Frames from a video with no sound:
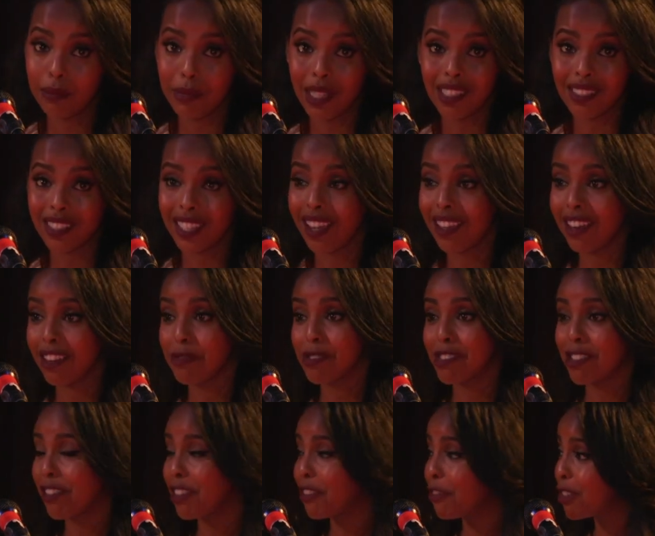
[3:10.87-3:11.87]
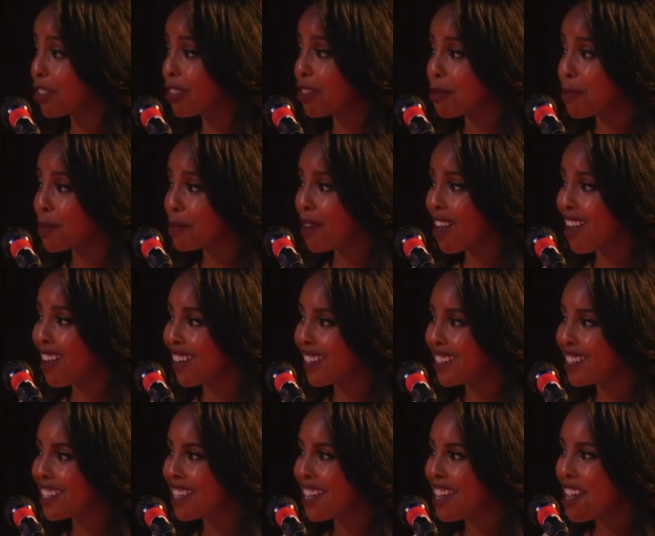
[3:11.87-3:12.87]
because again, I was starting from a little bit
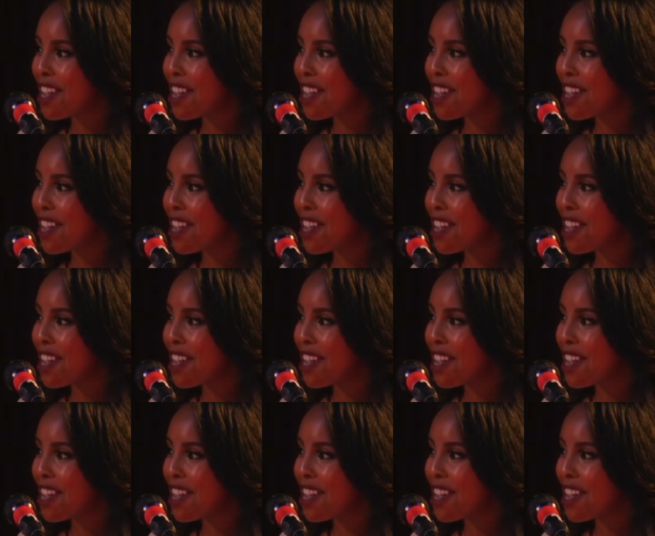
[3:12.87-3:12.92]
behind.